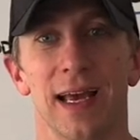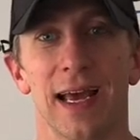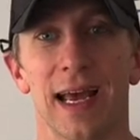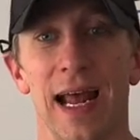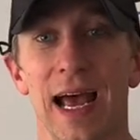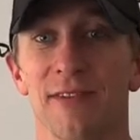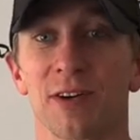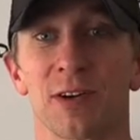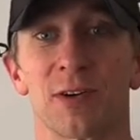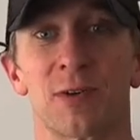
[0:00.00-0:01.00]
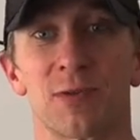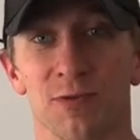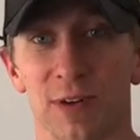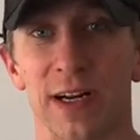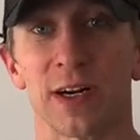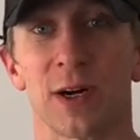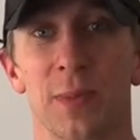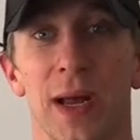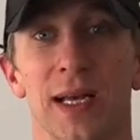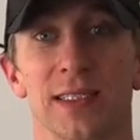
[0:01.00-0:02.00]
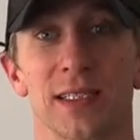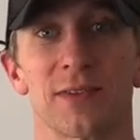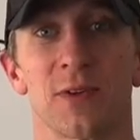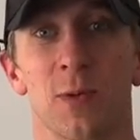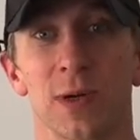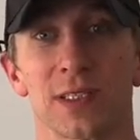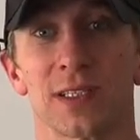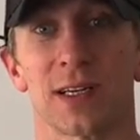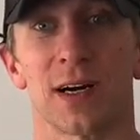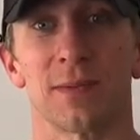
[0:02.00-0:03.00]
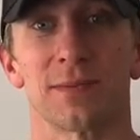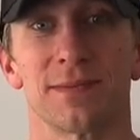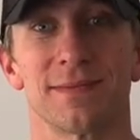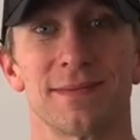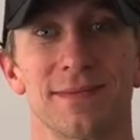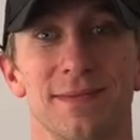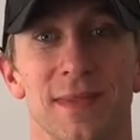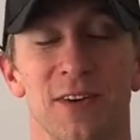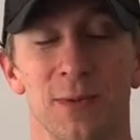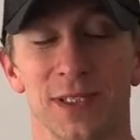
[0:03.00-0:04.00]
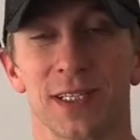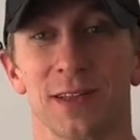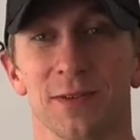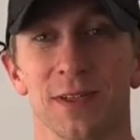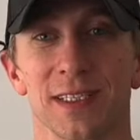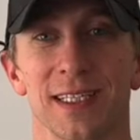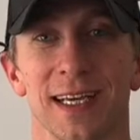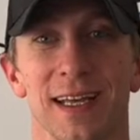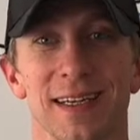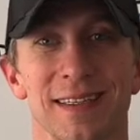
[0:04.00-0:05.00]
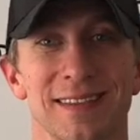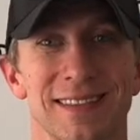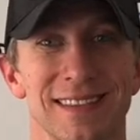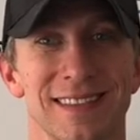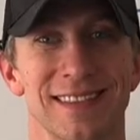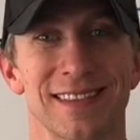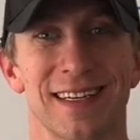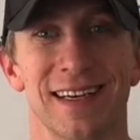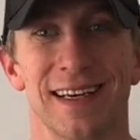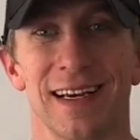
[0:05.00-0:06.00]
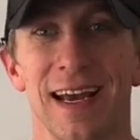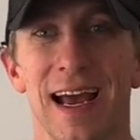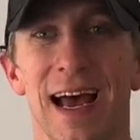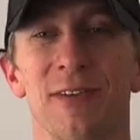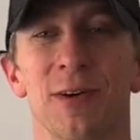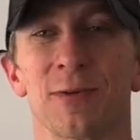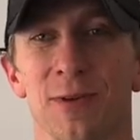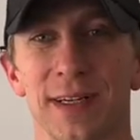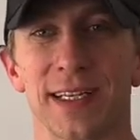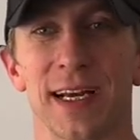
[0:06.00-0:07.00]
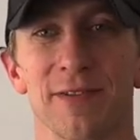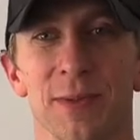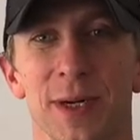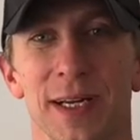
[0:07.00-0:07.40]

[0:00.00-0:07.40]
and have a greater capacity for what's to come if we stick through this together. Have a great day, everybody.